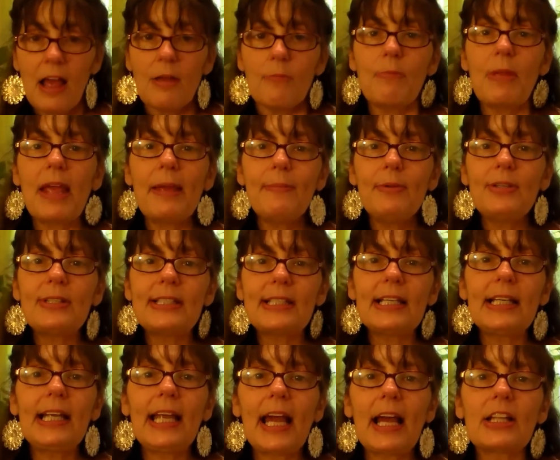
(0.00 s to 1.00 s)
Maybe
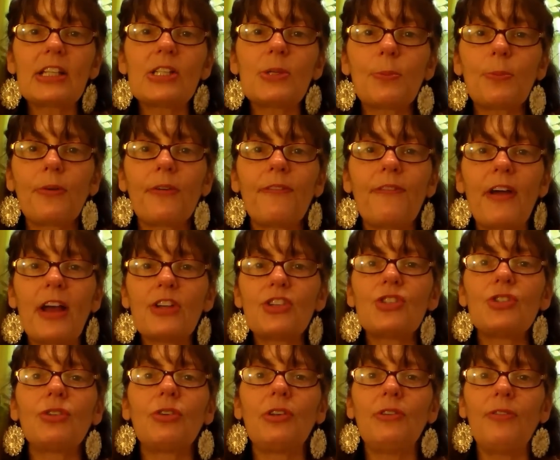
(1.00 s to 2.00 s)
seek out some
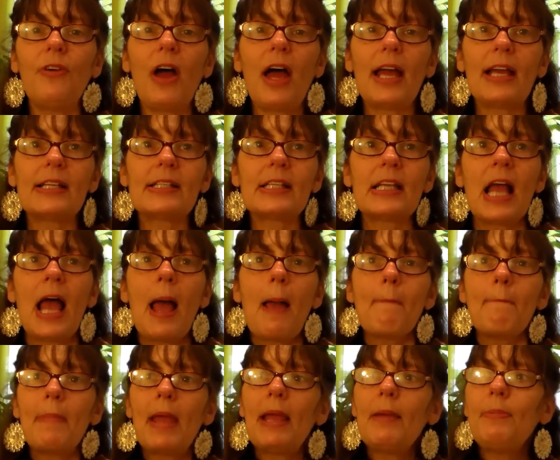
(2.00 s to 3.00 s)
professional advice.
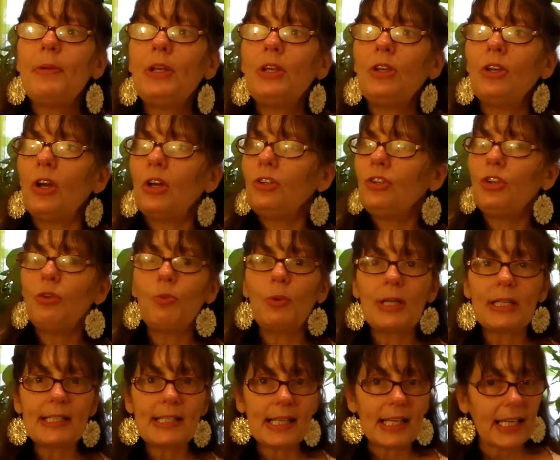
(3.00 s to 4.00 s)
Maybe you
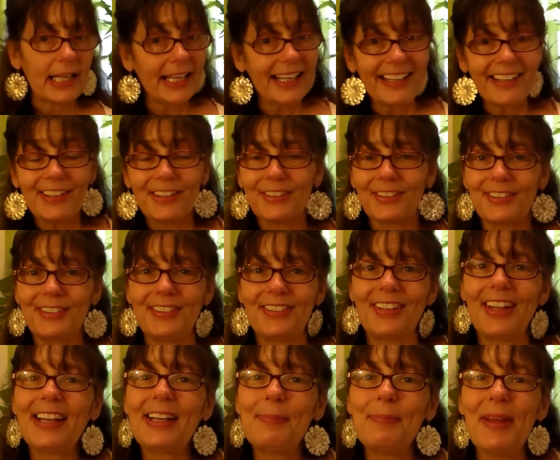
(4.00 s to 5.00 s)
want to see a healer
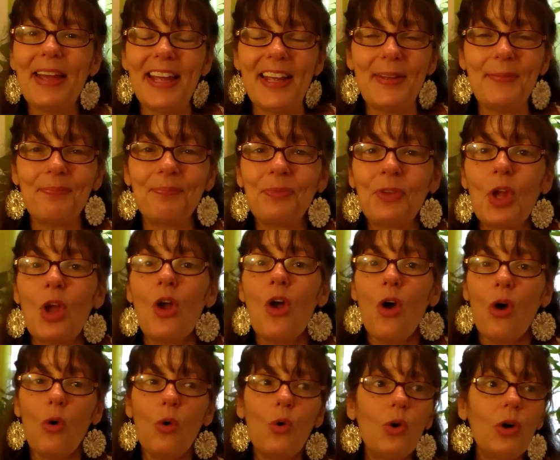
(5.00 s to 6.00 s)
like me.
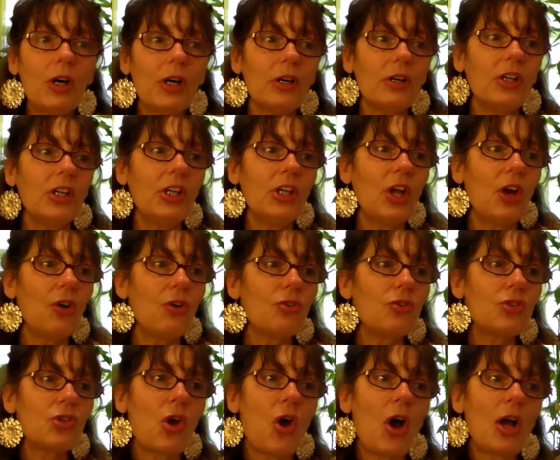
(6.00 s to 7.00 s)
Or, you know,
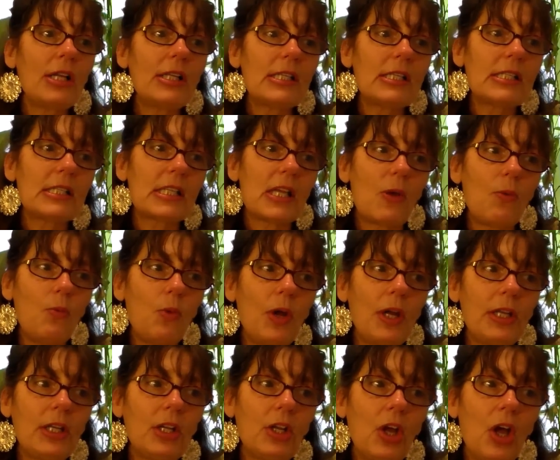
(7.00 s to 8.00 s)
talk to
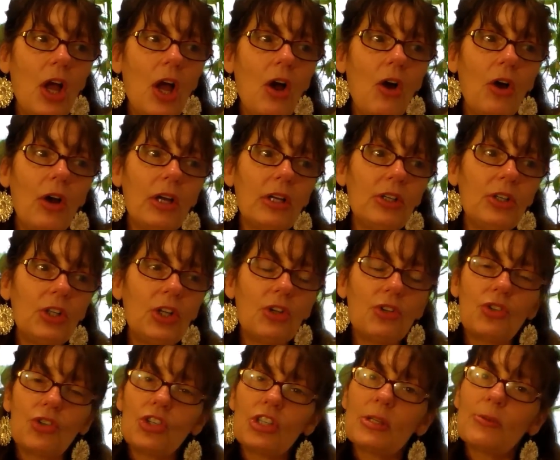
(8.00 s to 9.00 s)
someone, you know,
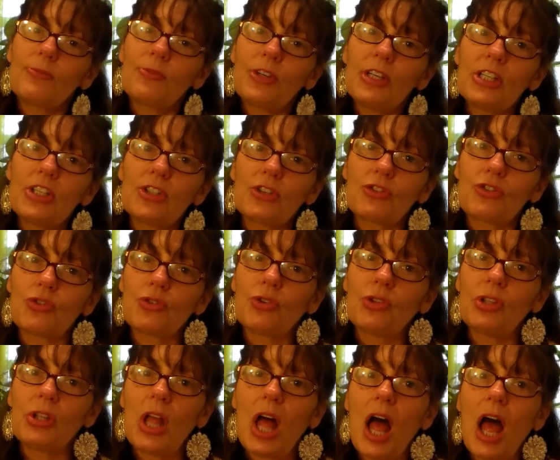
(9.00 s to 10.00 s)
do some research
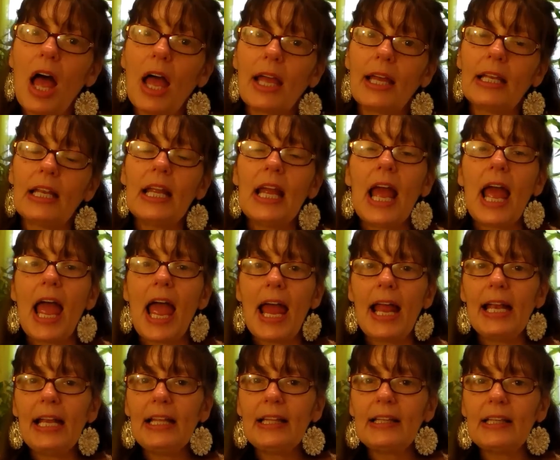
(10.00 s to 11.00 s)
online.
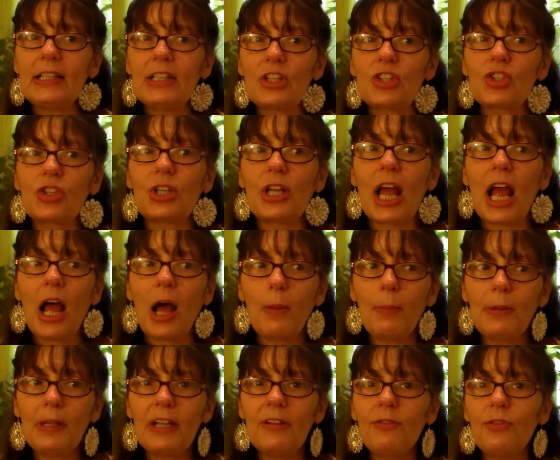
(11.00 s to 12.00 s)
Anything that's going to
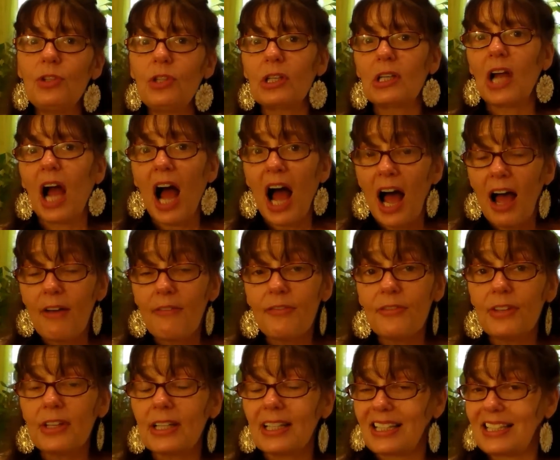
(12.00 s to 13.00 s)
help give you the
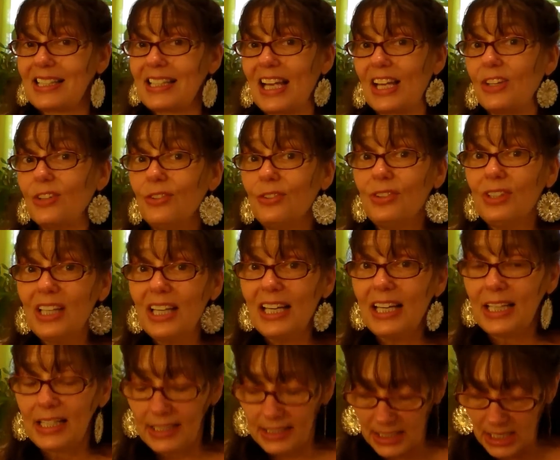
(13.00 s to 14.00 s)
confidence that you
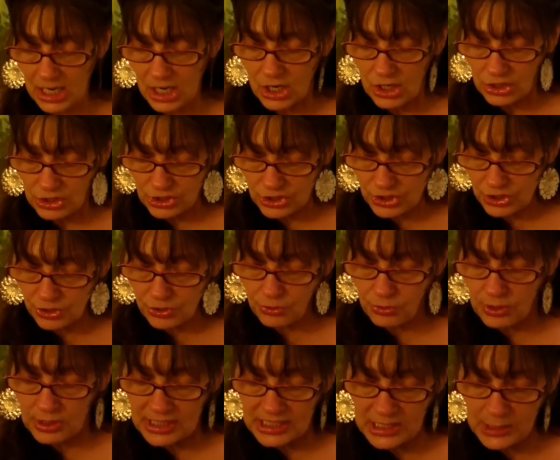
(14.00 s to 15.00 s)
need to
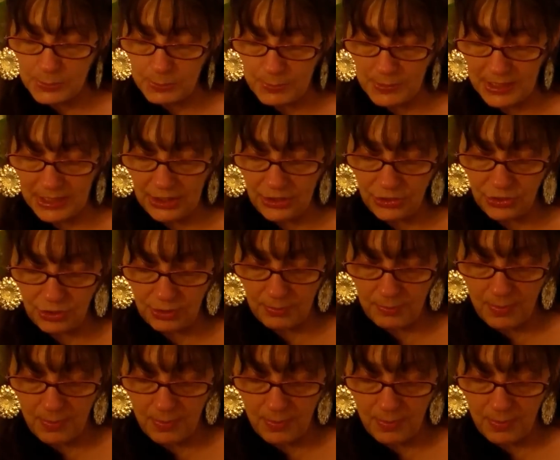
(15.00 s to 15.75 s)
speak your